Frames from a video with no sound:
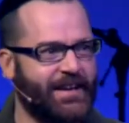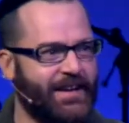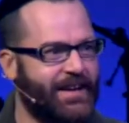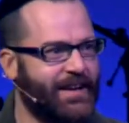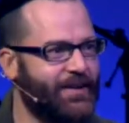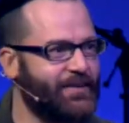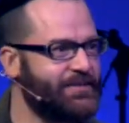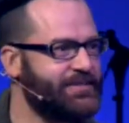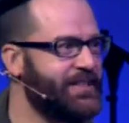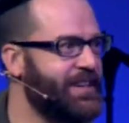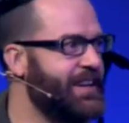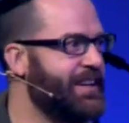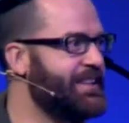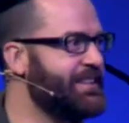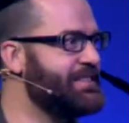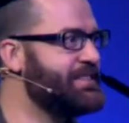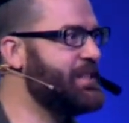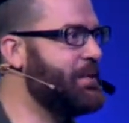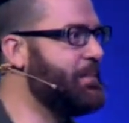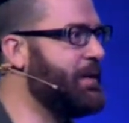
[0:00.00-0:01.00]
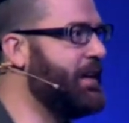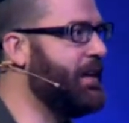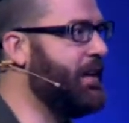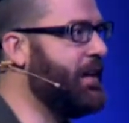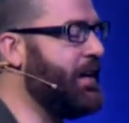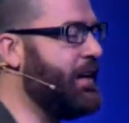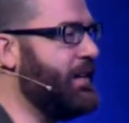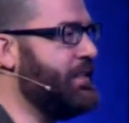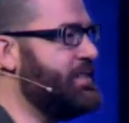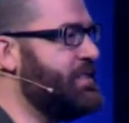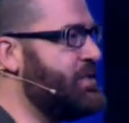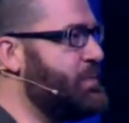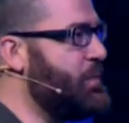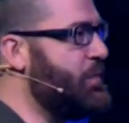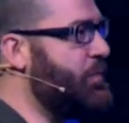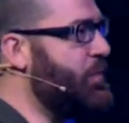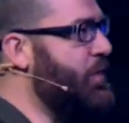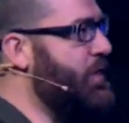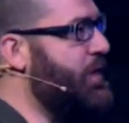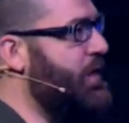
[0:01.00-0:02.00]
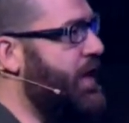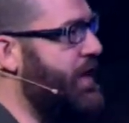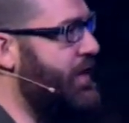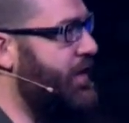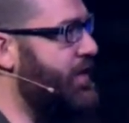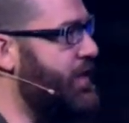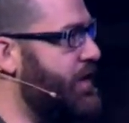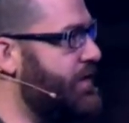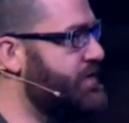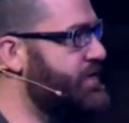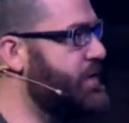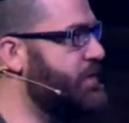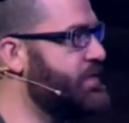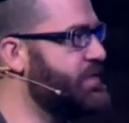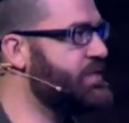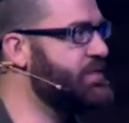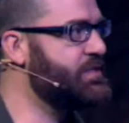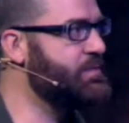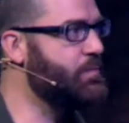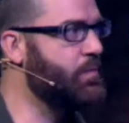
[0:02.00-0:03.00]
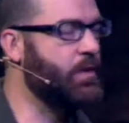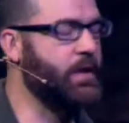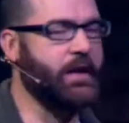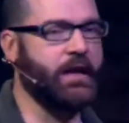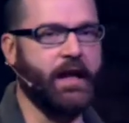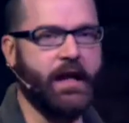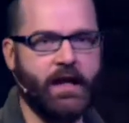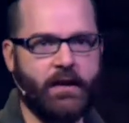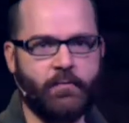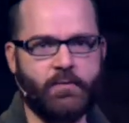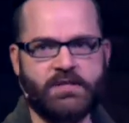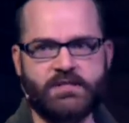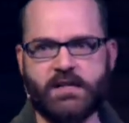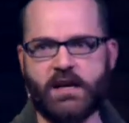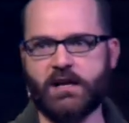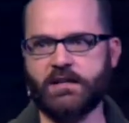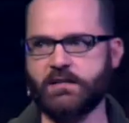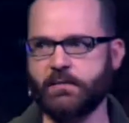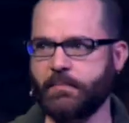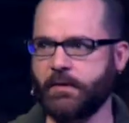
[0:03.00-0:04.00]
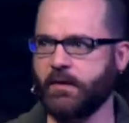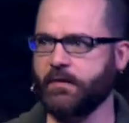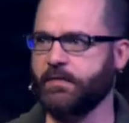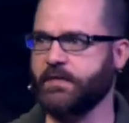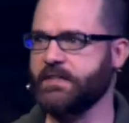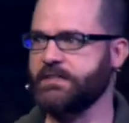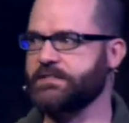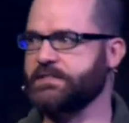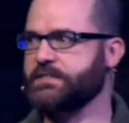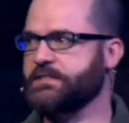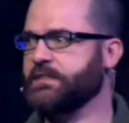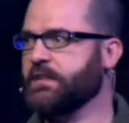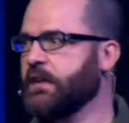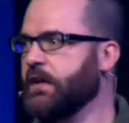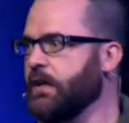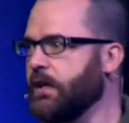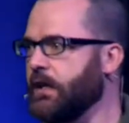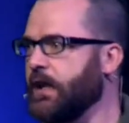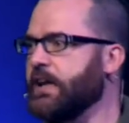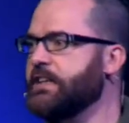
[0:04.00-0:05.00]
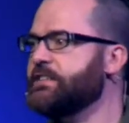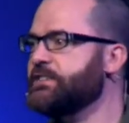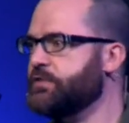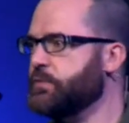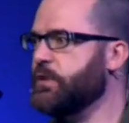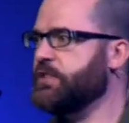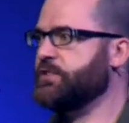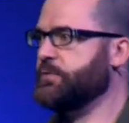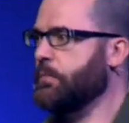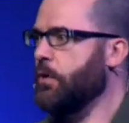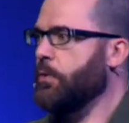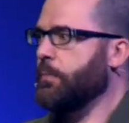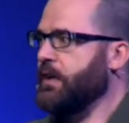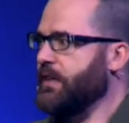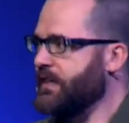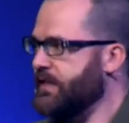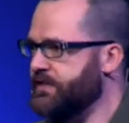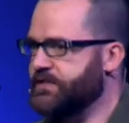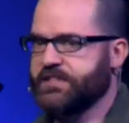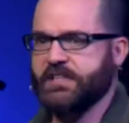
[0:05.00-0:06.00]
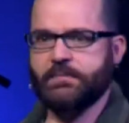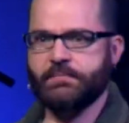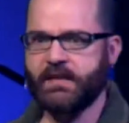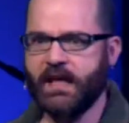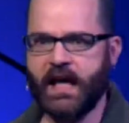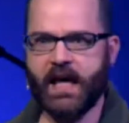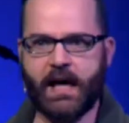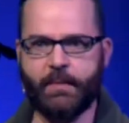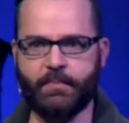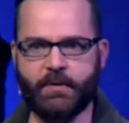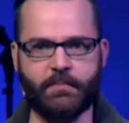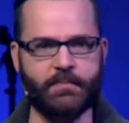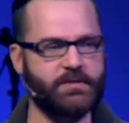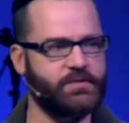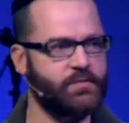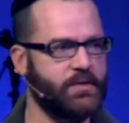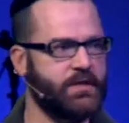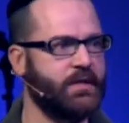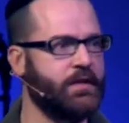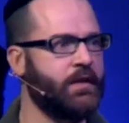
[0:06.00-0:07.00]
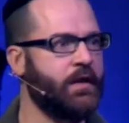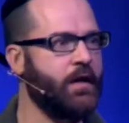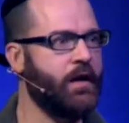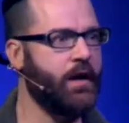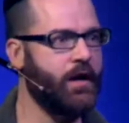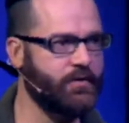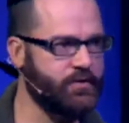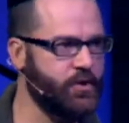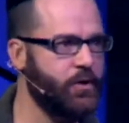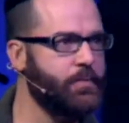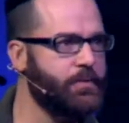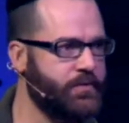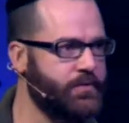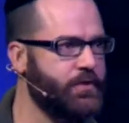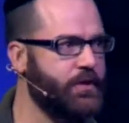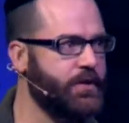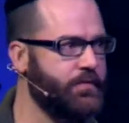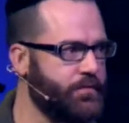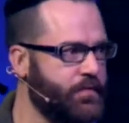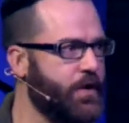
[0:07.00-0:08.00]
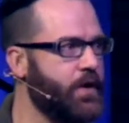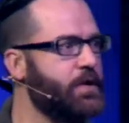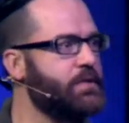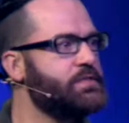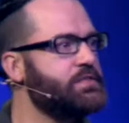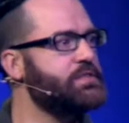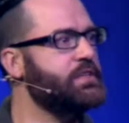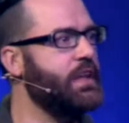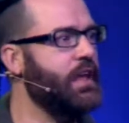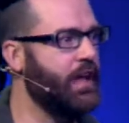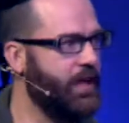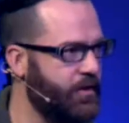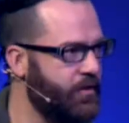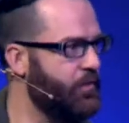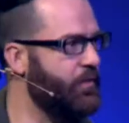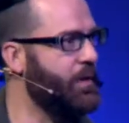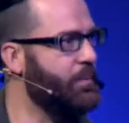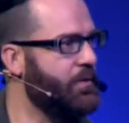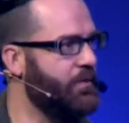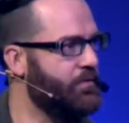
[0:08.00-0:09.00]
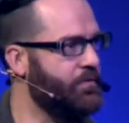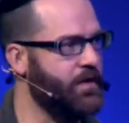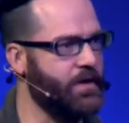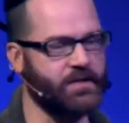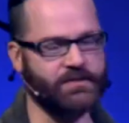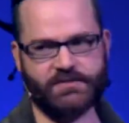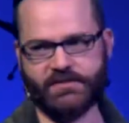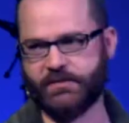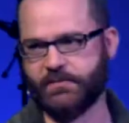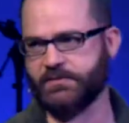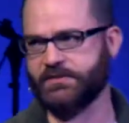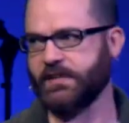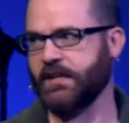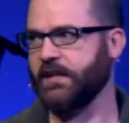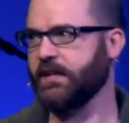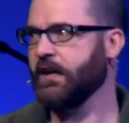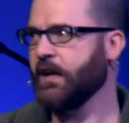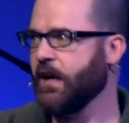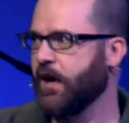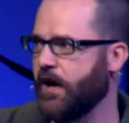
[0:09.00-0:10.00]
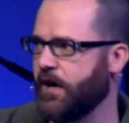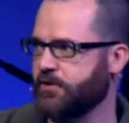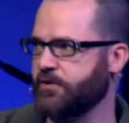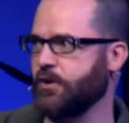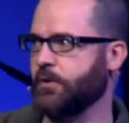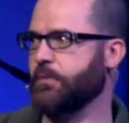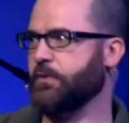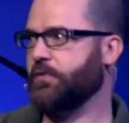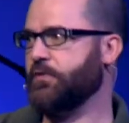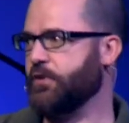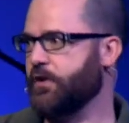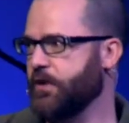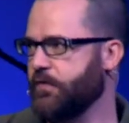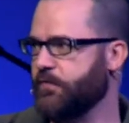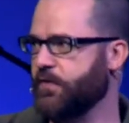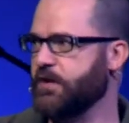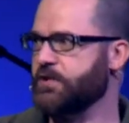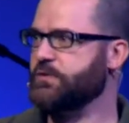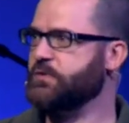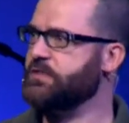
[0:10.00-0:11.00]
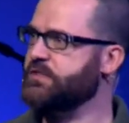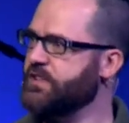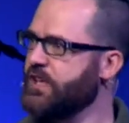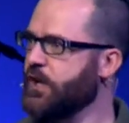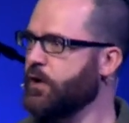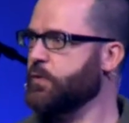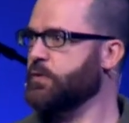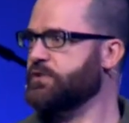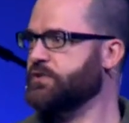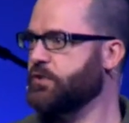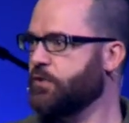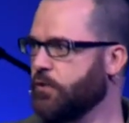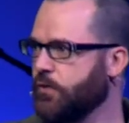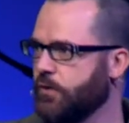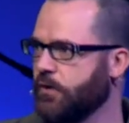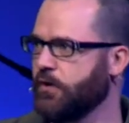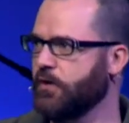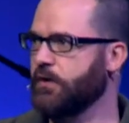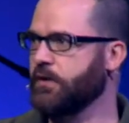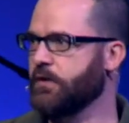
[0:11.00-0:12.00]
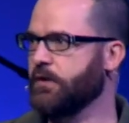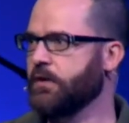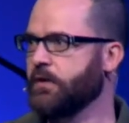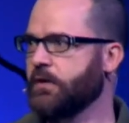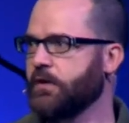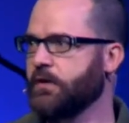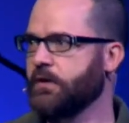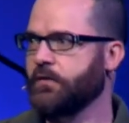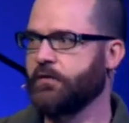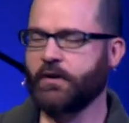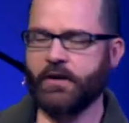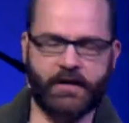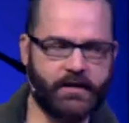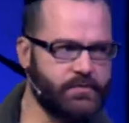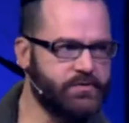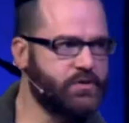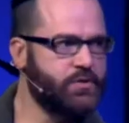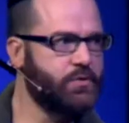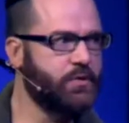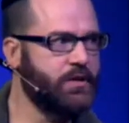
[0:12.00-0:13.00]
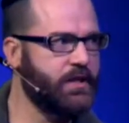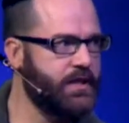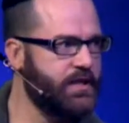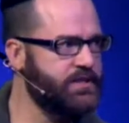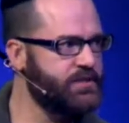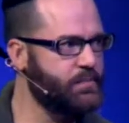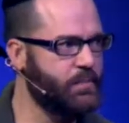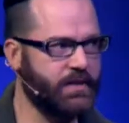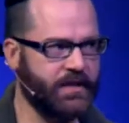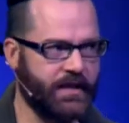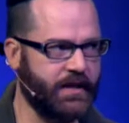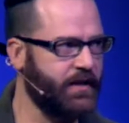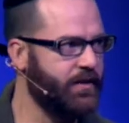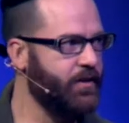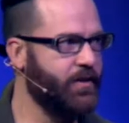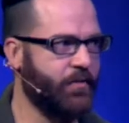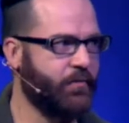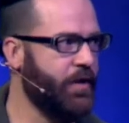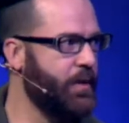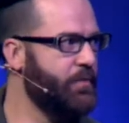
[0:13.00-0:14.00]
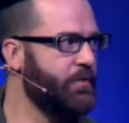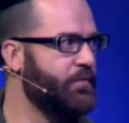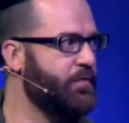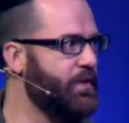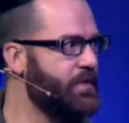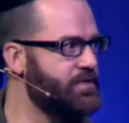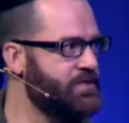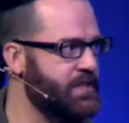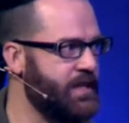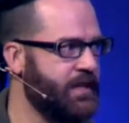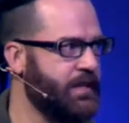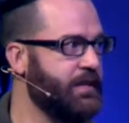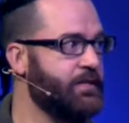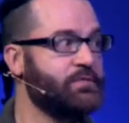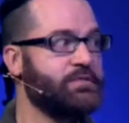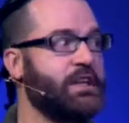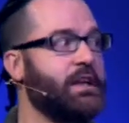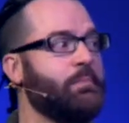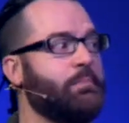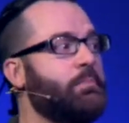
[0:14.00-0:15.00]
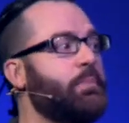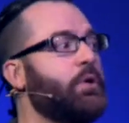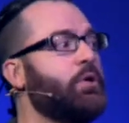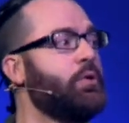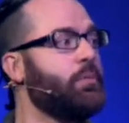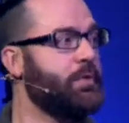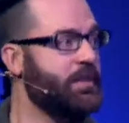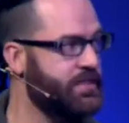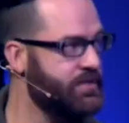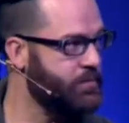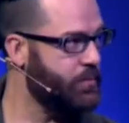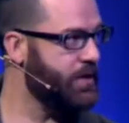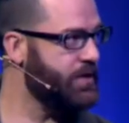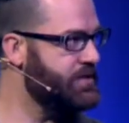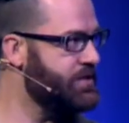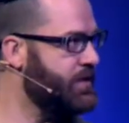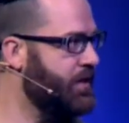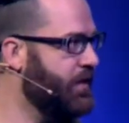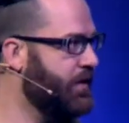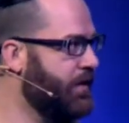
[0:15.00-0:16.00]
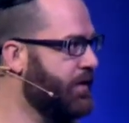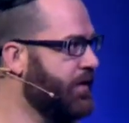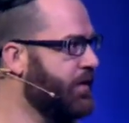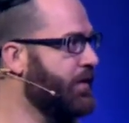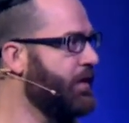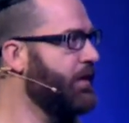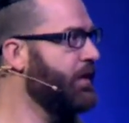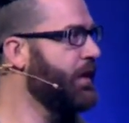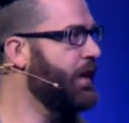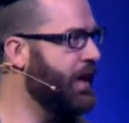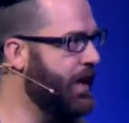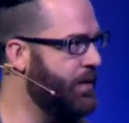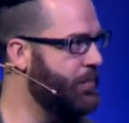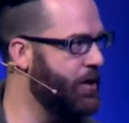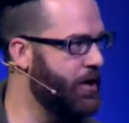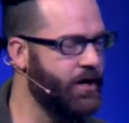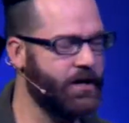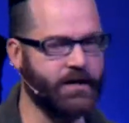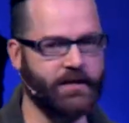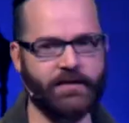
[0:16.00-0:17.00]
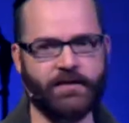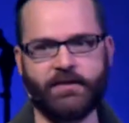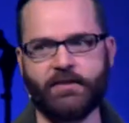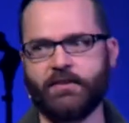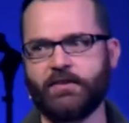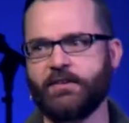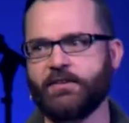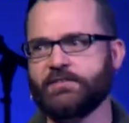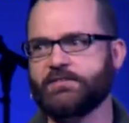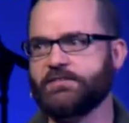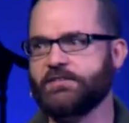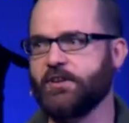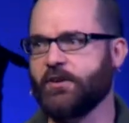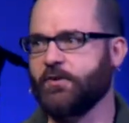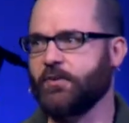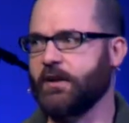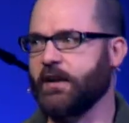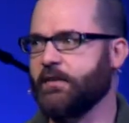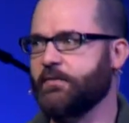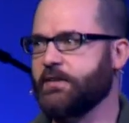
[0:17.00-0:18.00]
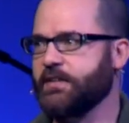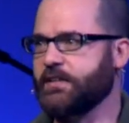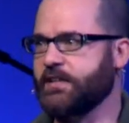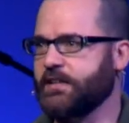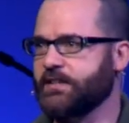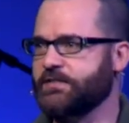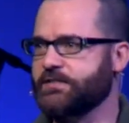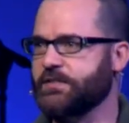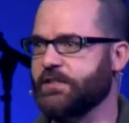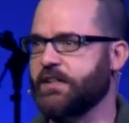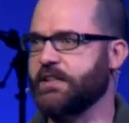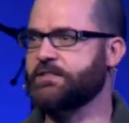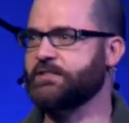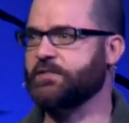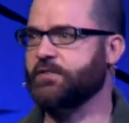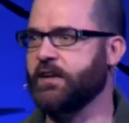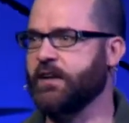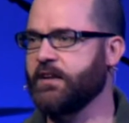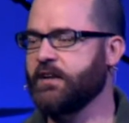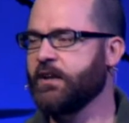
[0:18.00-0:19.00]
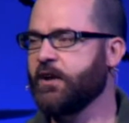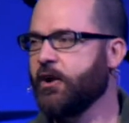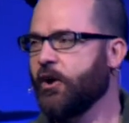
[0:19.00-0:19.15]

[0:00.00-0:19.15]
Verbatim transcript: I was talking to somebody uh, just before the nine o'clock service this morning, and we talked about this light switch moment that seemed to happen between October 31st and November 1st. It was like October 31st was, was cool, right? It was coolish, but then November 1st hit, and it was like, boom, it's winter, game on, snow and everything. So that's great.